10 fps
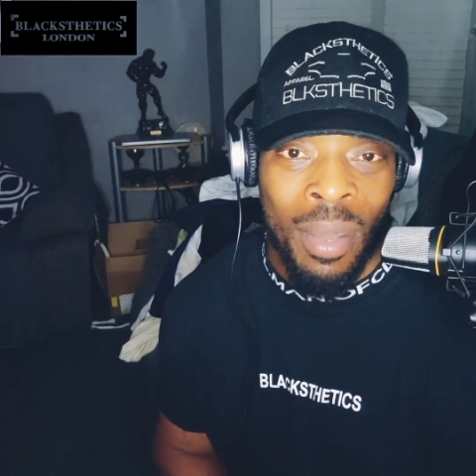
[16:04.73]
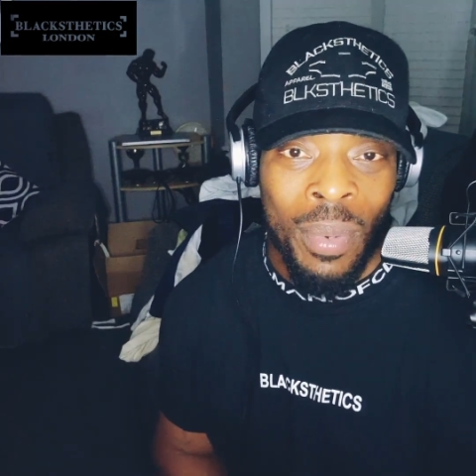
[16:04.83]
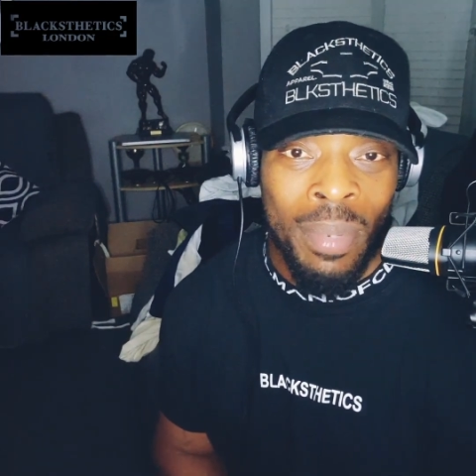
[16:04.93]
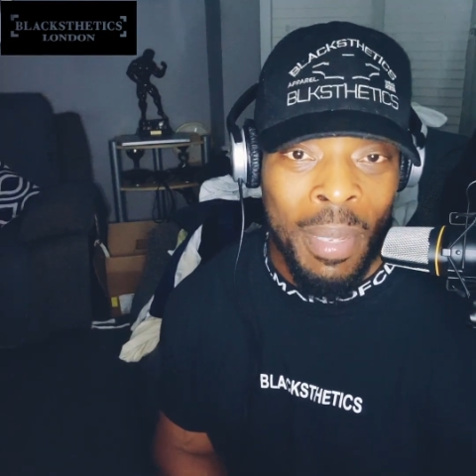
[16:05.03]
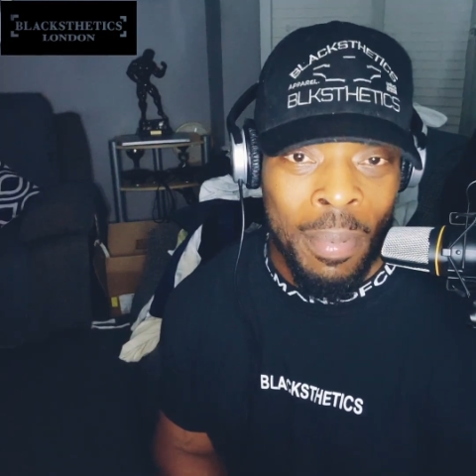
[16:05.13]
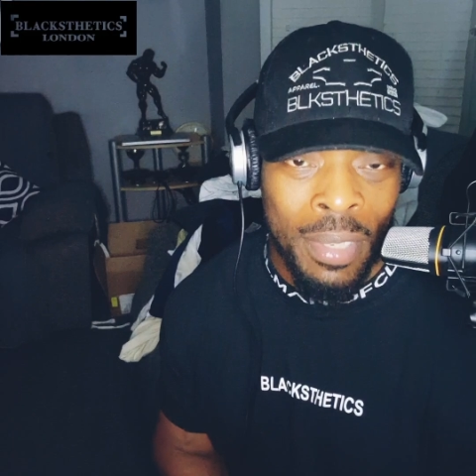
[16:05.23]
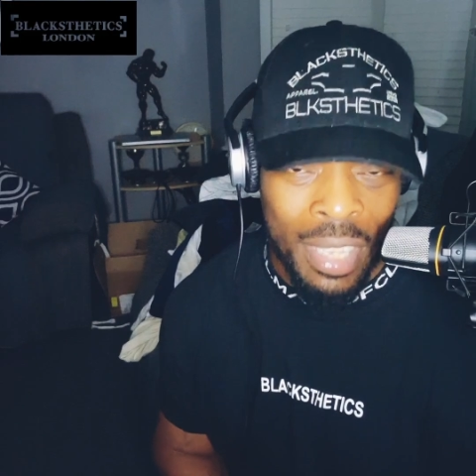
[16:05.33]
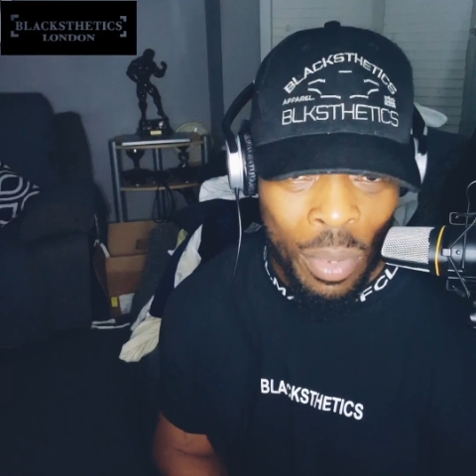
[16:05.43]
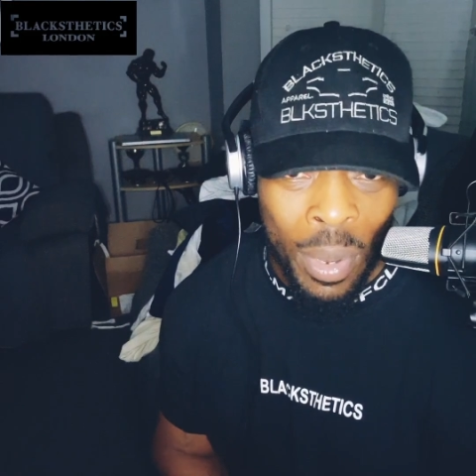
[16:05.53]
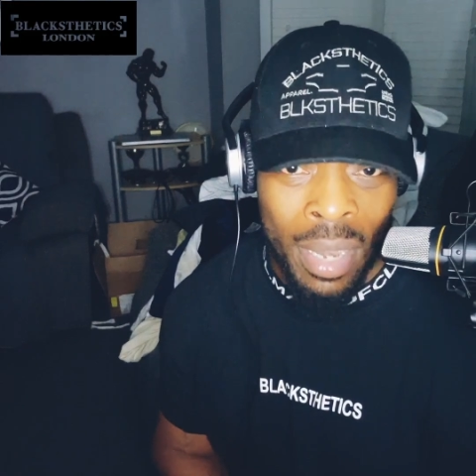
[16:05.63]
And when people
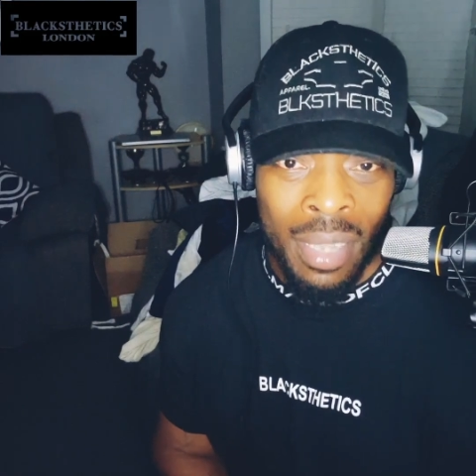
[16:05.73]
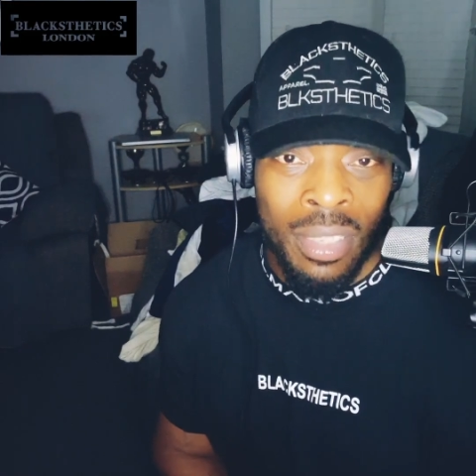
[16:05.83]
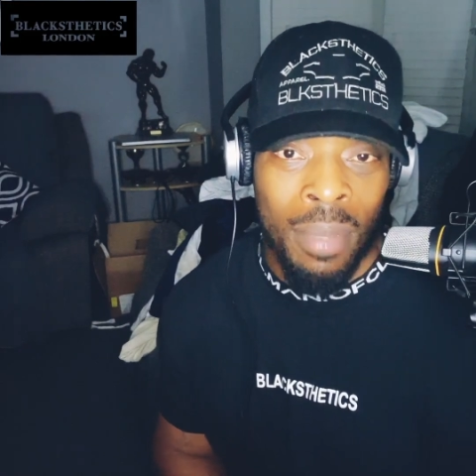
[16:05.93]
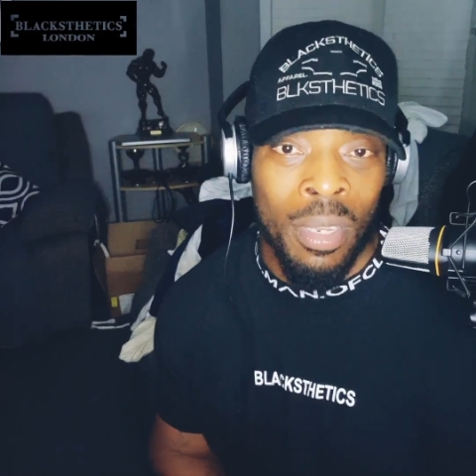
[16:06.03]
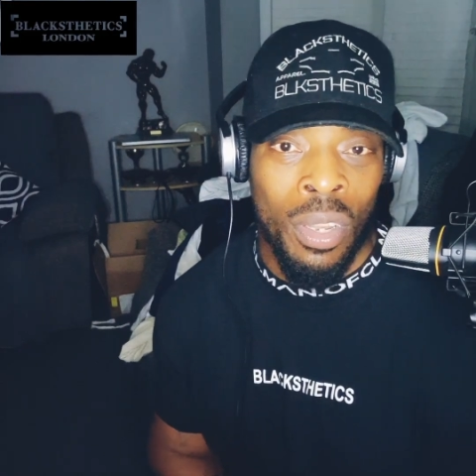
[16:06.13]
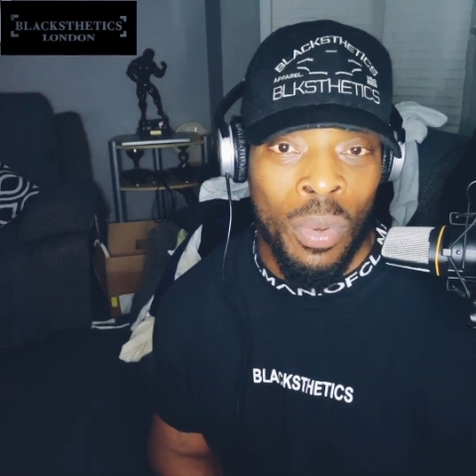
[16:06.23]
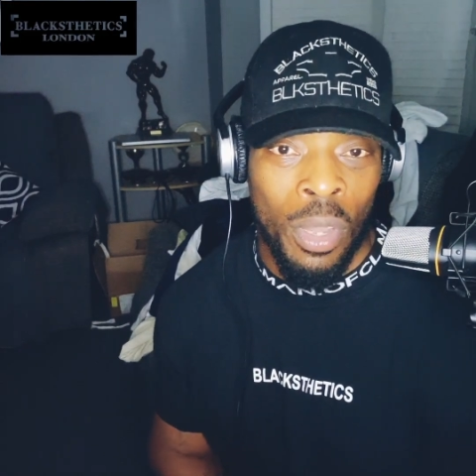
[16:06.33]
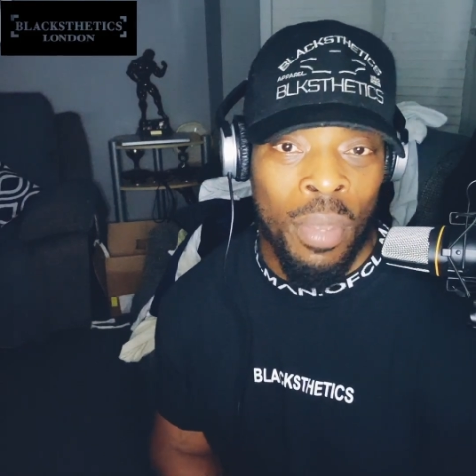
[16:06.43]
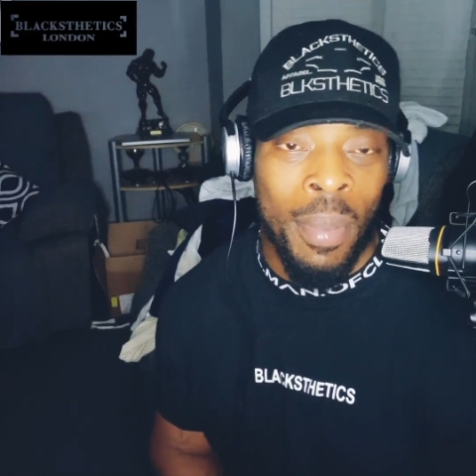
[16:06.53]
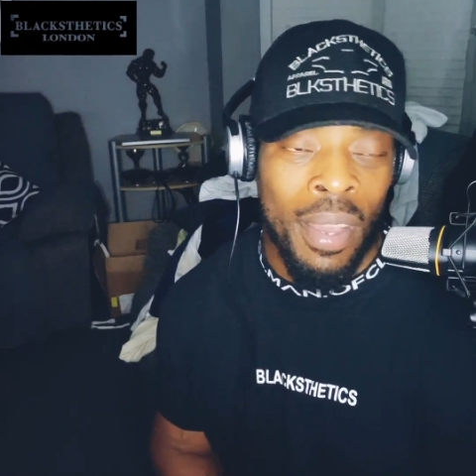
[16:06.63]
see you wearing that top, they know
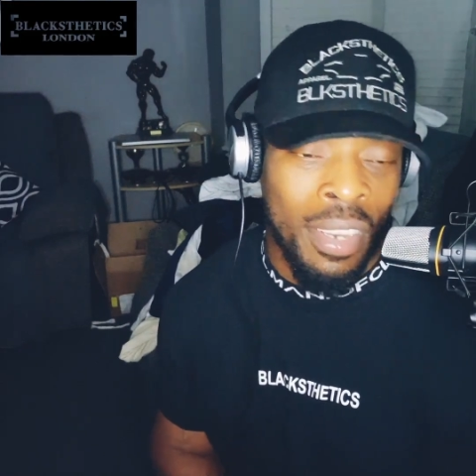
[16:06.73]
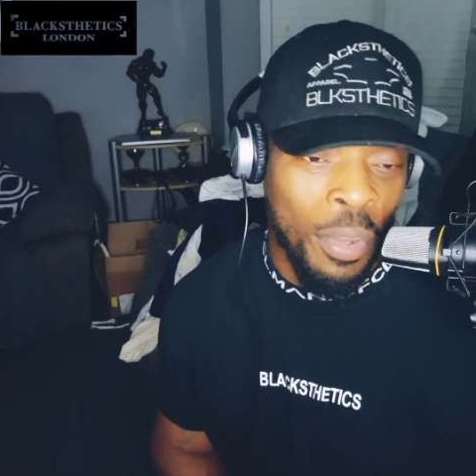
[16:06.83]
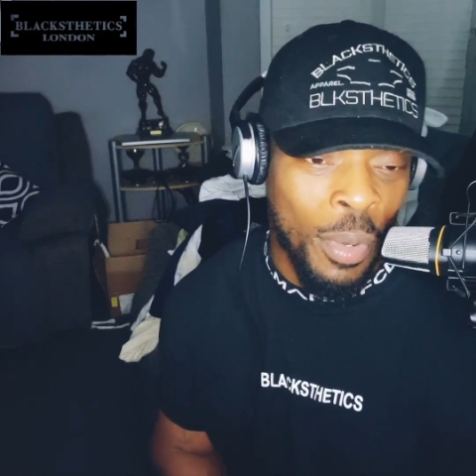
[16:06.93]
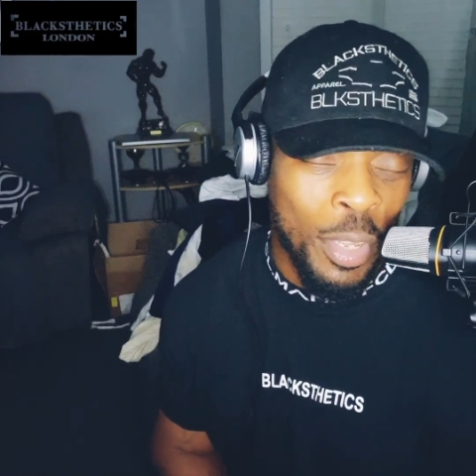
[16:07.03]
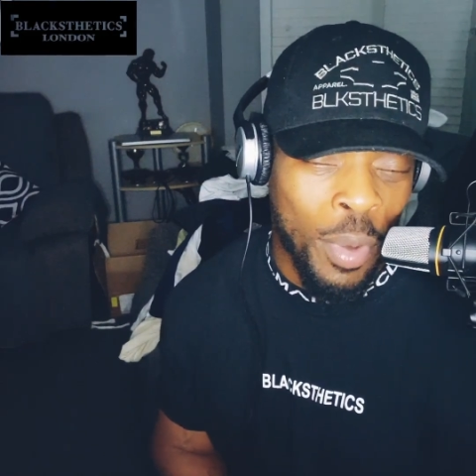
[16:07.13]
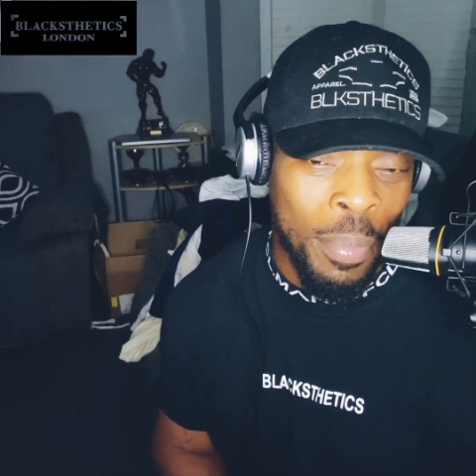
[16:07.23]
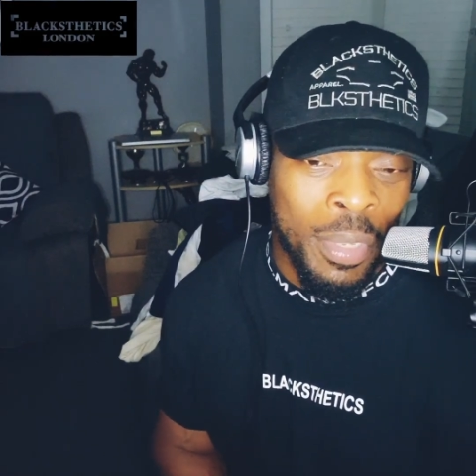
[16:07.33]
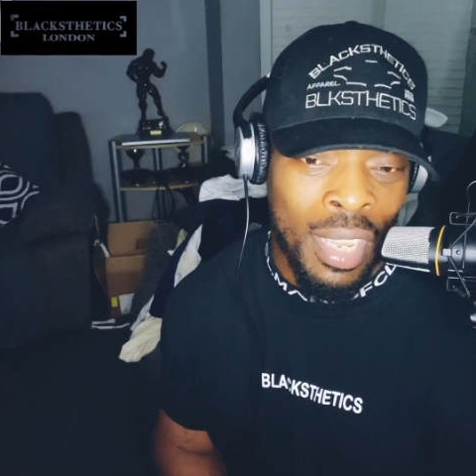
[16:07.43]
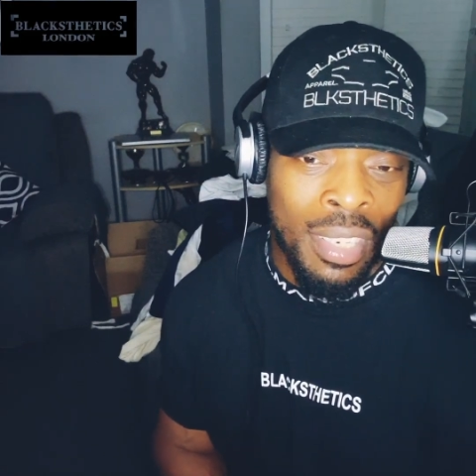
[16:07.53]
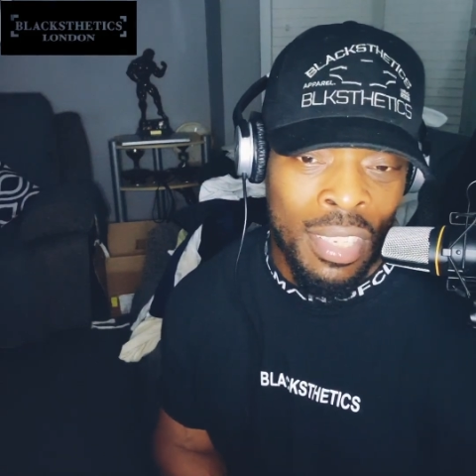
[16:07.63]
what you're about and know what you
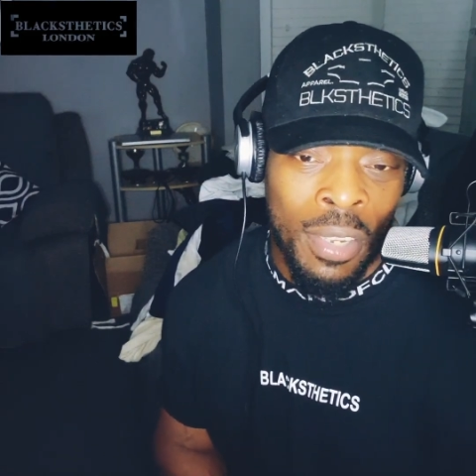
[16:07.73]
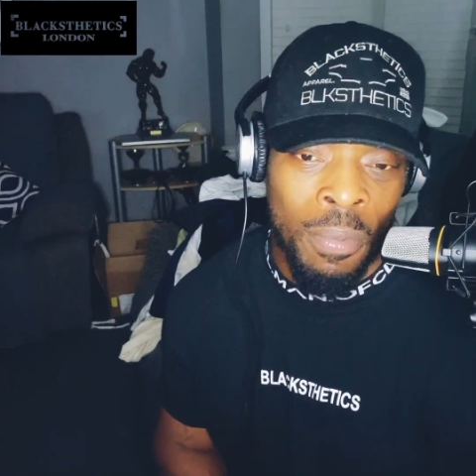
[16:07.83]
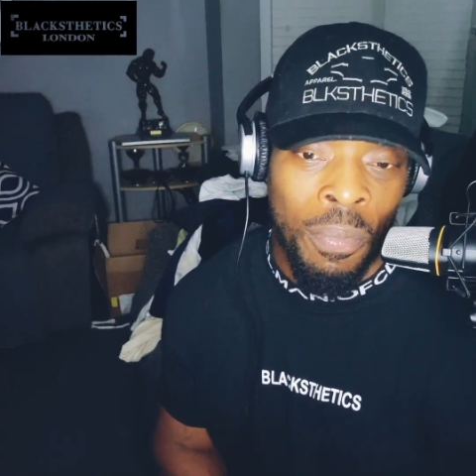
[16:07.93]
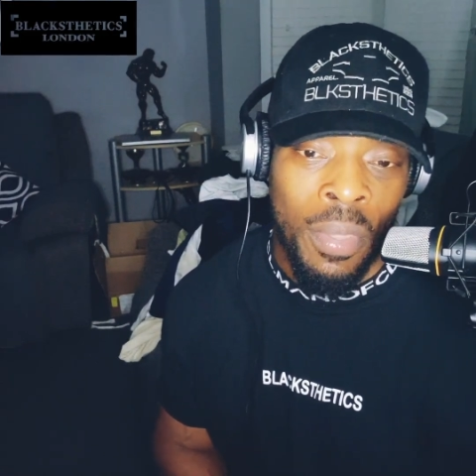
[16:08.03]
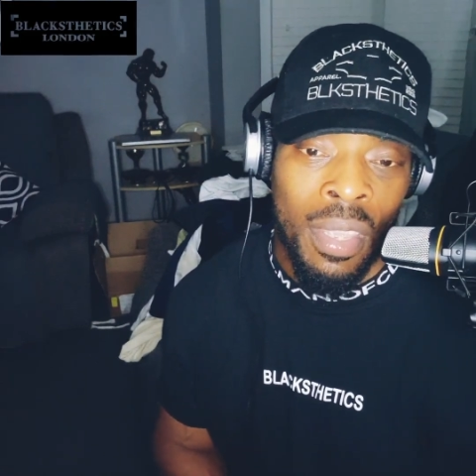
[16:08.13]
represent. So